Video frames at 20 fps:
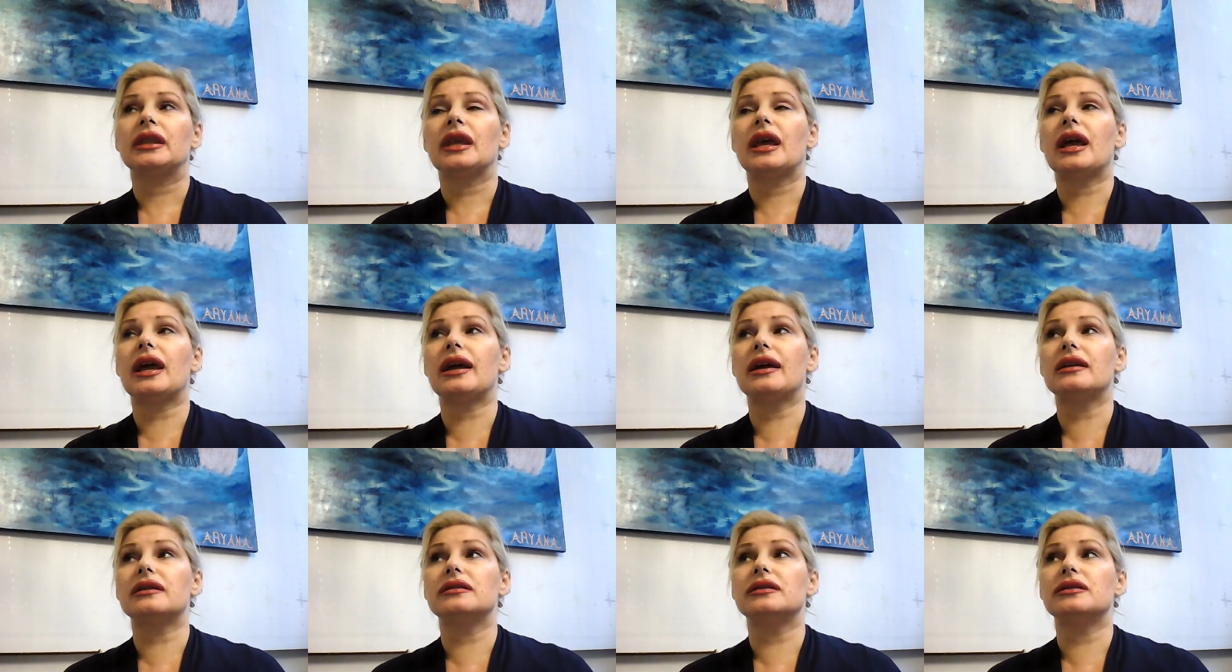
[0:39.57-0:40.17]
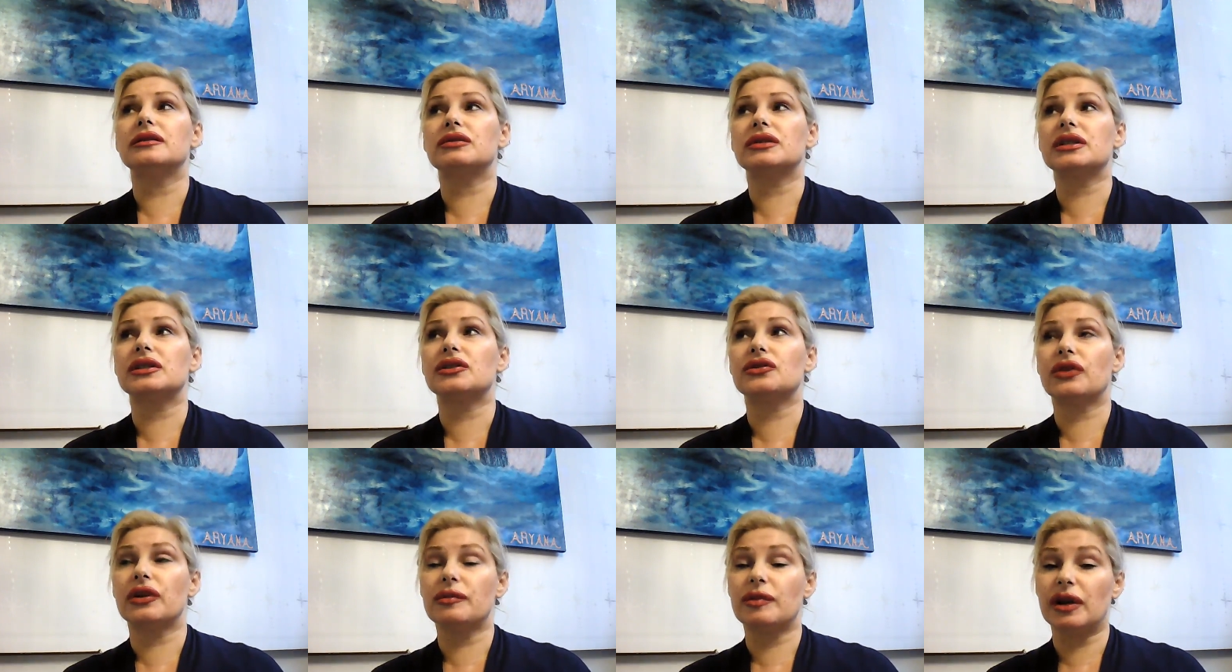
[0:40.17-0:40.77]
And there was a
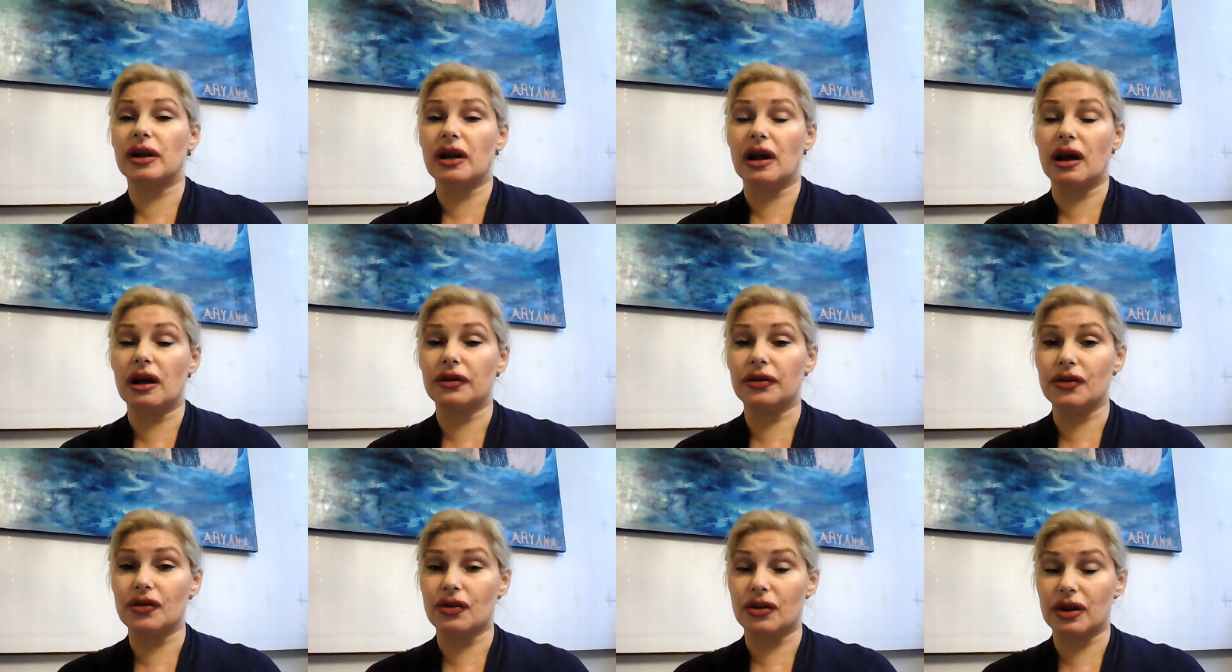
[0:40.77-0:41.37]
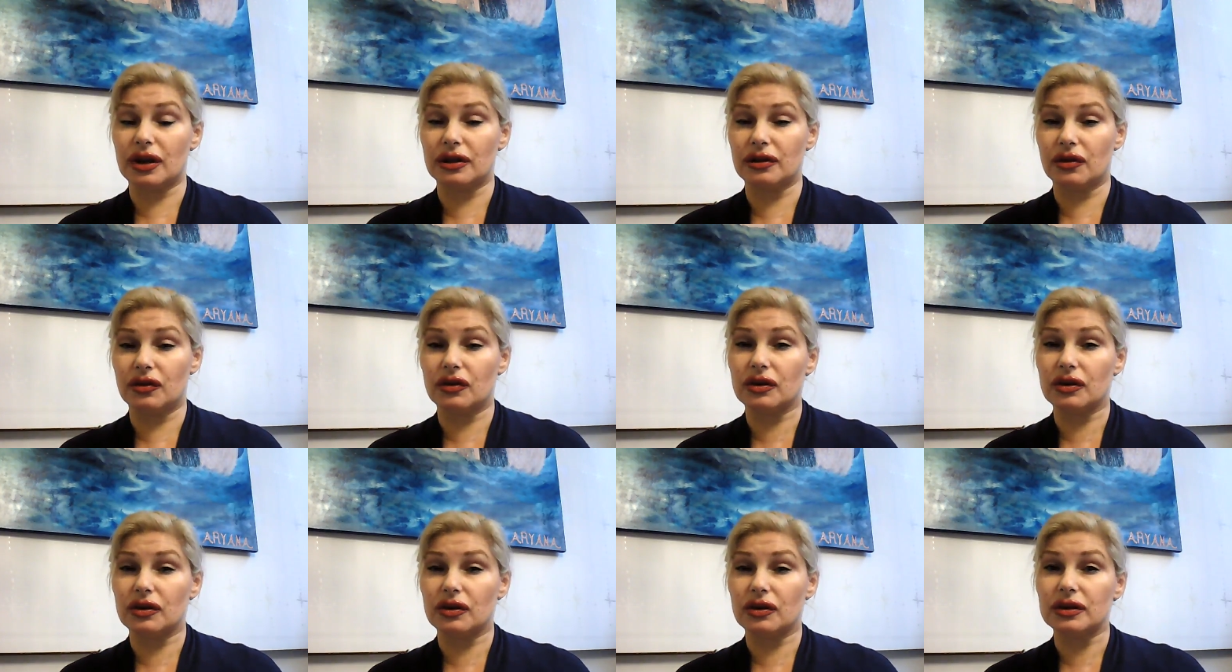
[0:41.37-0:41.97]
story about Hathor and
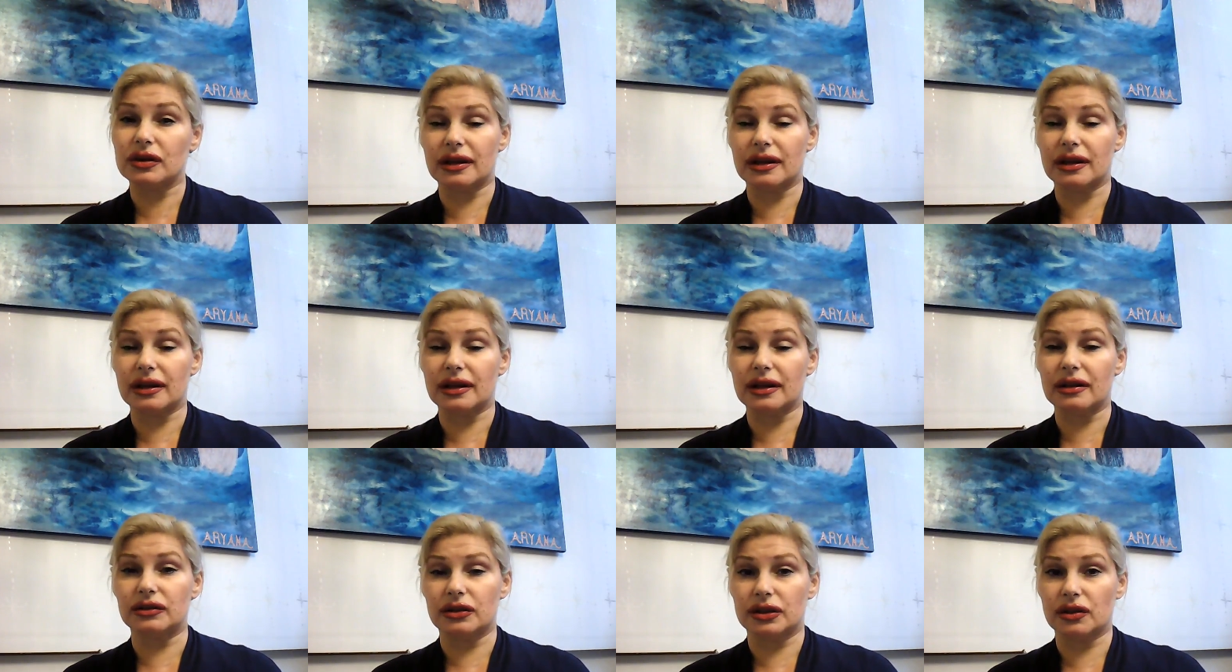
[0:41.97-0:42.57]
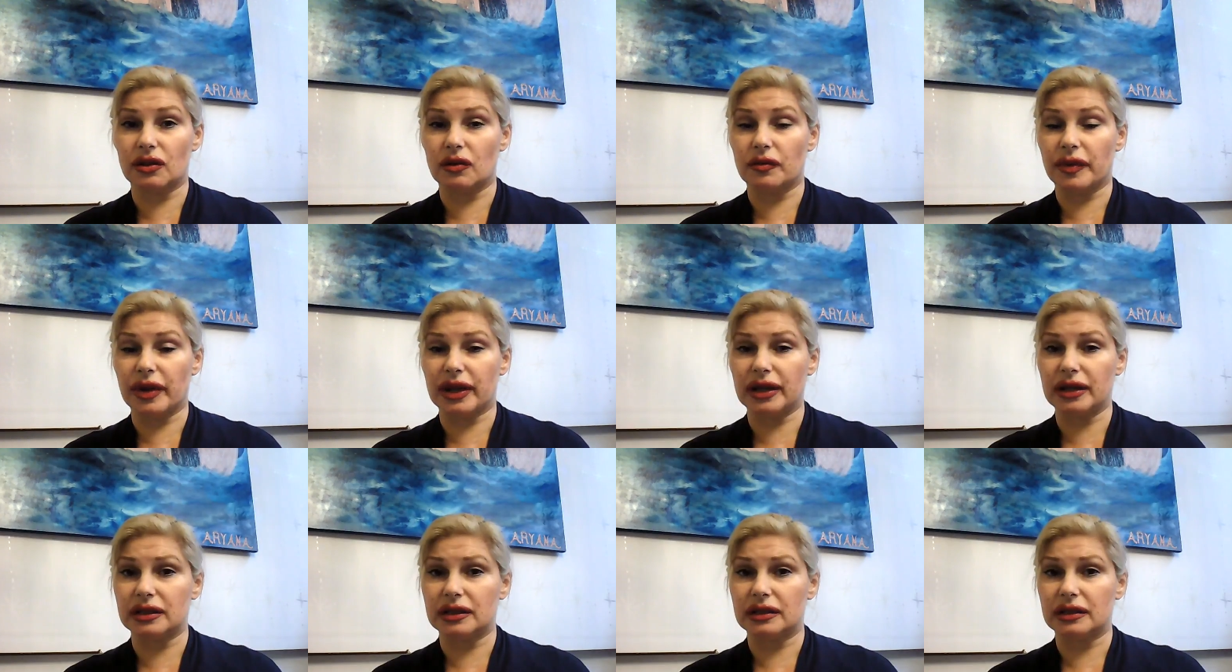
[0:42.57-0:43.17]
Horus the Elder, her
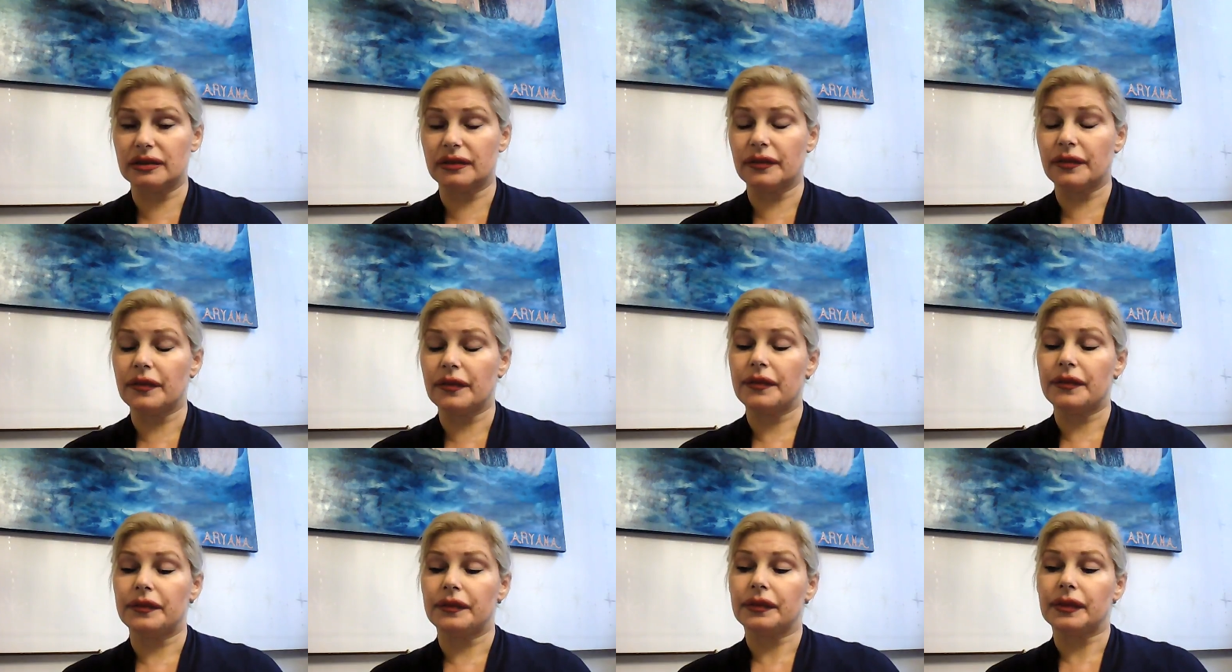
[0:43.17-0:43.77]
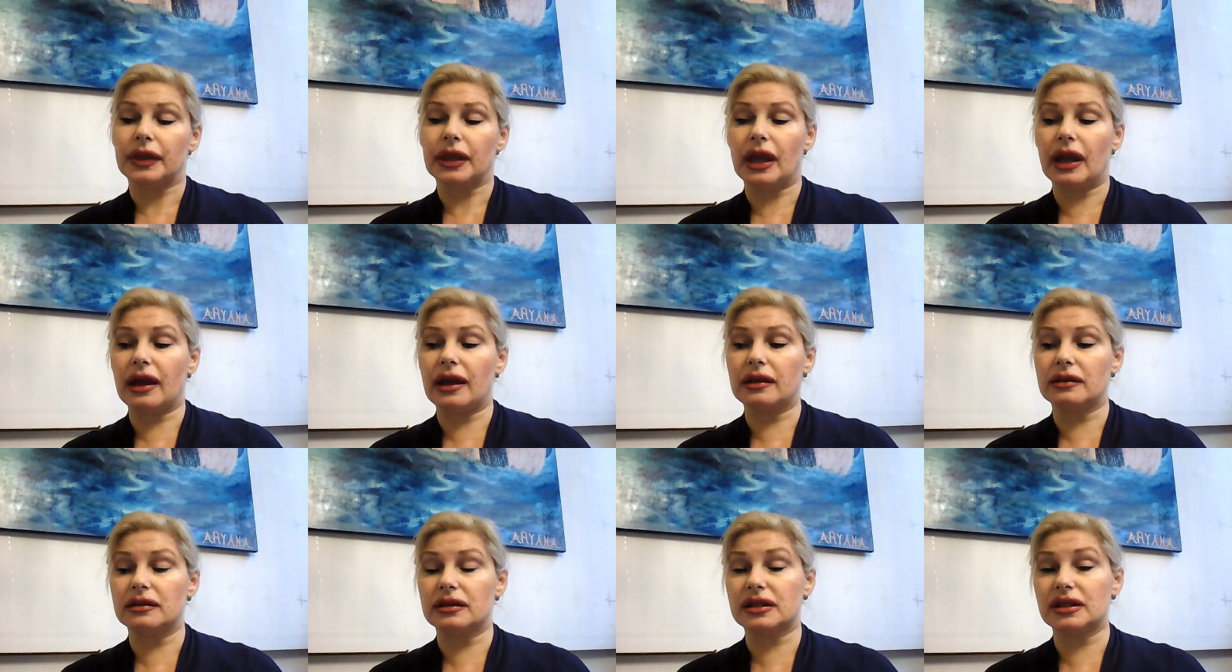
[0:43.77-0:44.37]
soulmate,
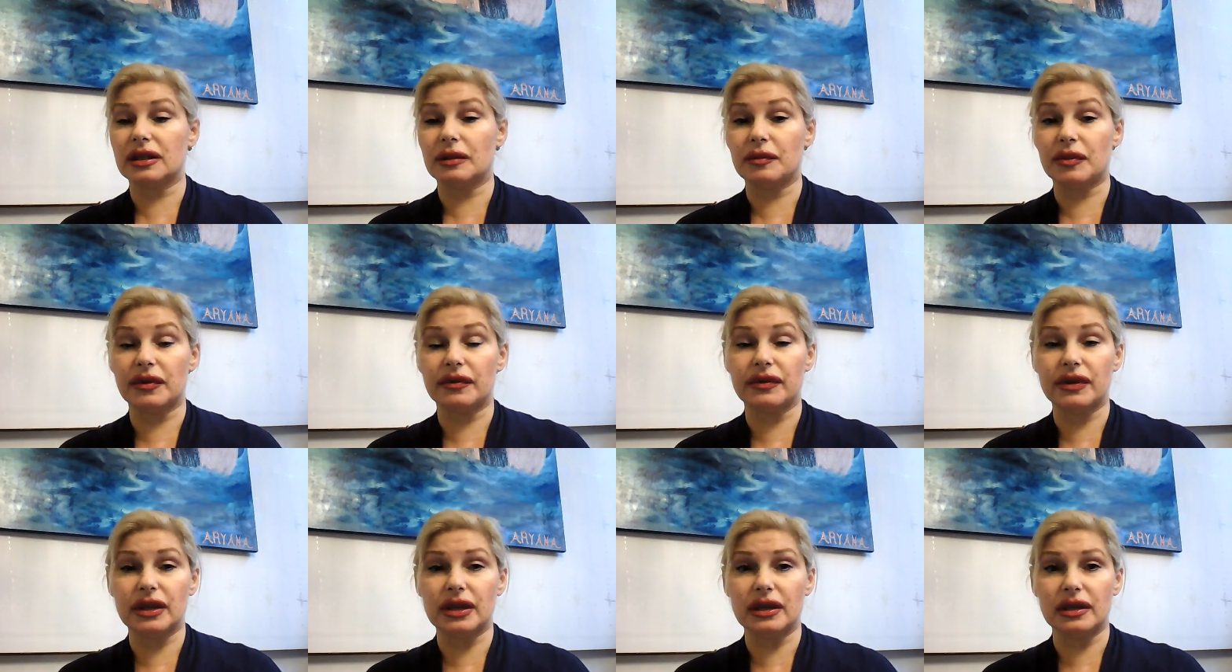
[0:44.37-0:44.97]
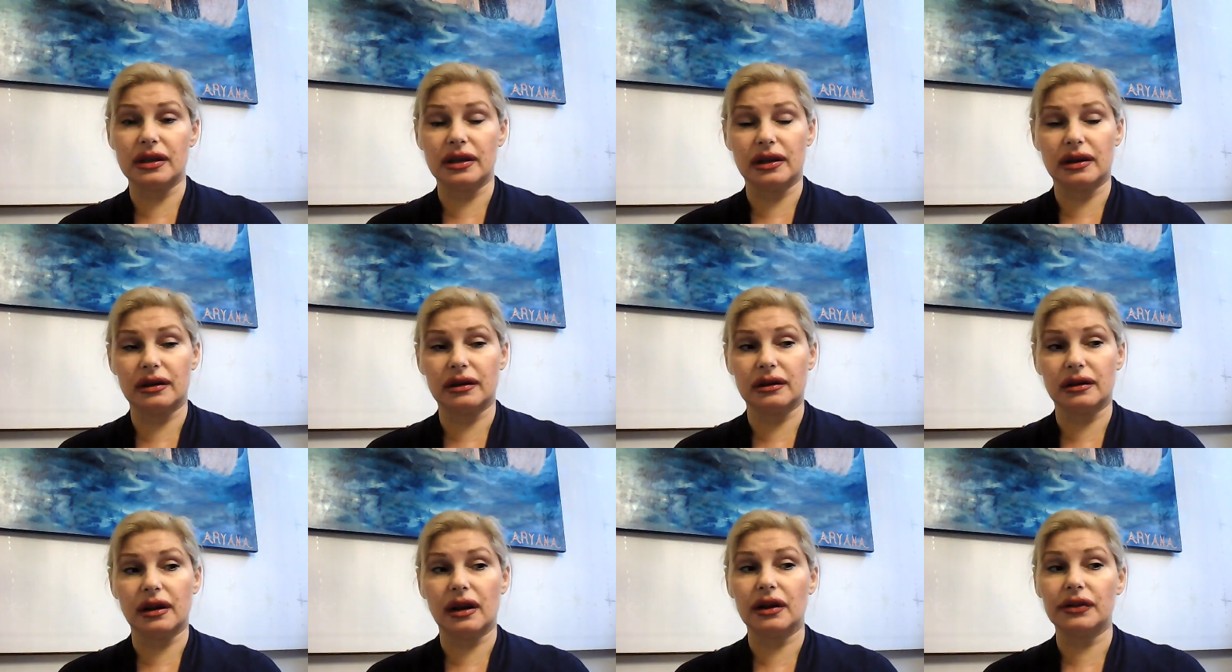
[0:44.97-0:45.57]
and some of the
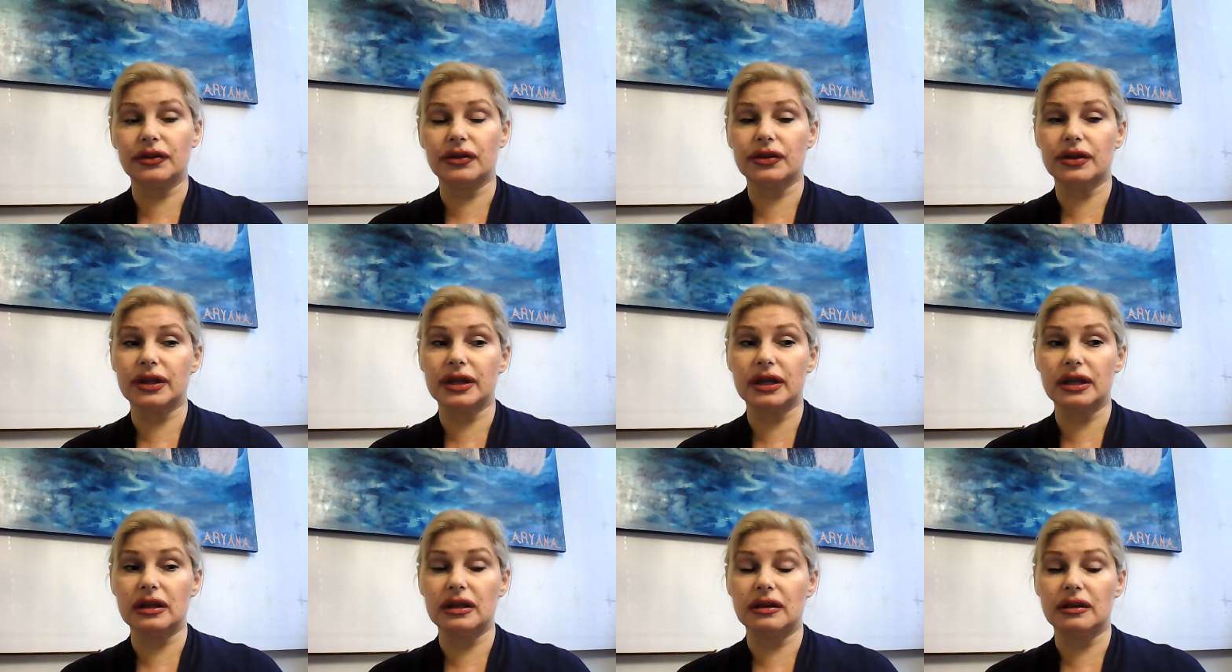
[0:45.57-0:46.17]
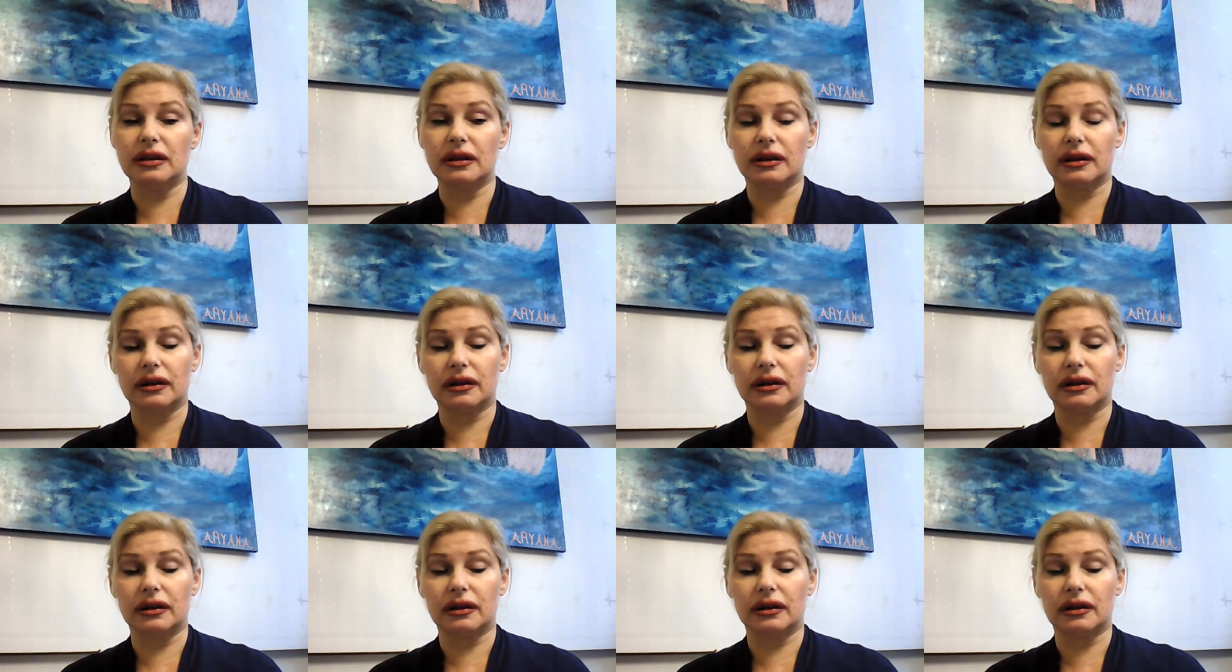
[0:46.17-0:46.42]
other key,